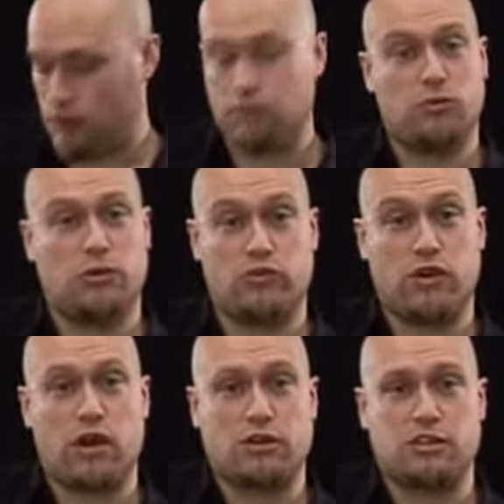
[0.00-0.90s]
With
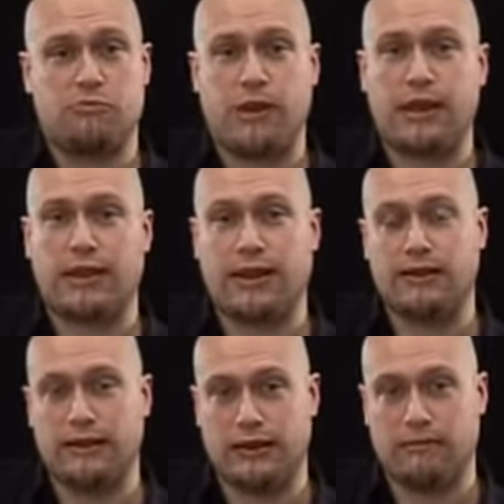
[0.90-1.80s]
regards to
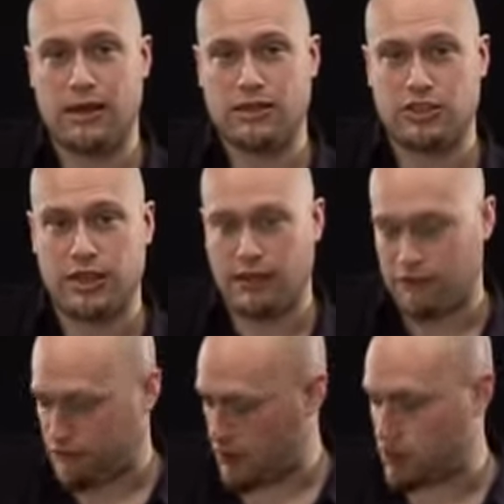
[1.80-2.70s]
picking, as you're getting
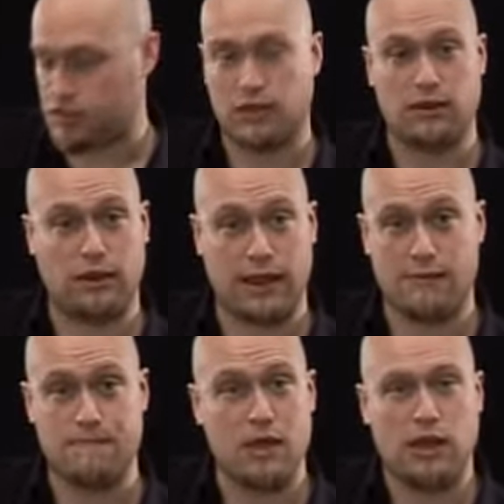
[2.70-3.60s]
faster,
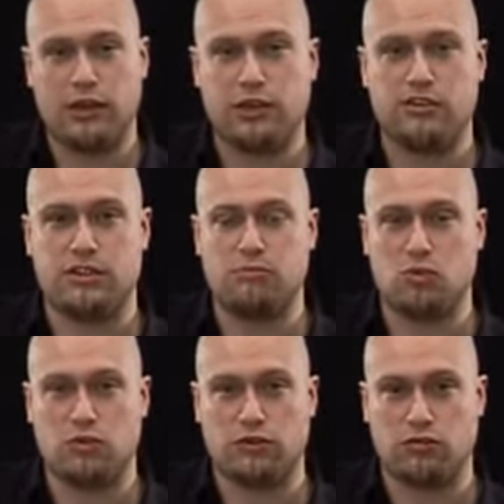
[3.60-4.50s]
again, you're using
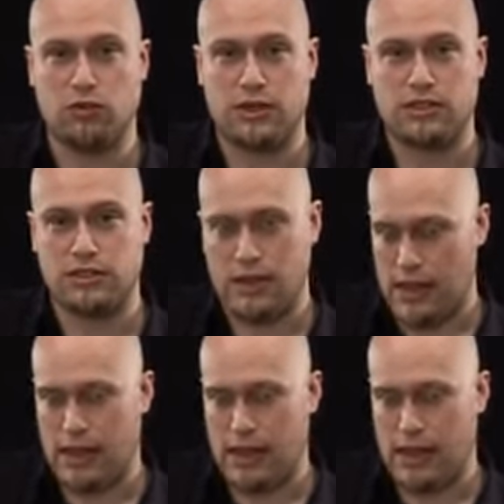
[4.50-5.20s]
more of the wrist,